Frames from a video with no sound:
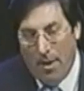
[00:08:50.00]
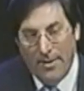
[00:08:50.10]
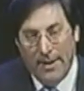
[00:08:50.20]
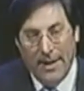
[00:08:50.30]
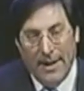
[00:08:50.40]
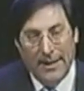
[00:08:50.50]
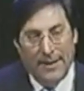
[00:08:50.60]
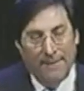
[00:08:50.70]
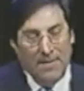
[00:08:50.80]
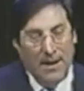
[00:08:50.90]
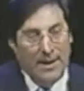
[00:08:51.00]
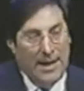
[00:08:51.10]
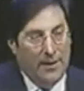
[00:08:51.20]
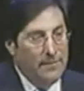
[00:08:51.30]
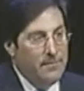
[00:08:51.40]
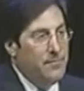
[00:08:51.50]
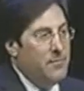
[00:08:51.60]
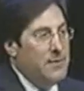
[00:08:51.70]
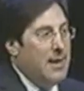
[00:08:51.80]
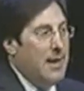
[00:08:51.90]
On Monday, I uh, found out
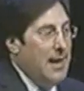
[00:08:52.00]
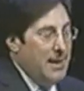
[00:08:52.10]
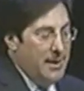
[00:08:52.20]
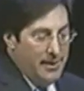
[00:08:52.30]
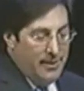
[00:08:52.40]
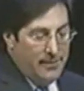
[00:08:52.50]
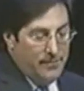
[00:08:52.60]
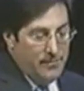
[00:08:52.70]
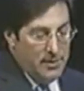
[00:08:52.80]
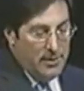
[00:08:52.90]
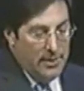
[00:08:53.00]
that I had a uh,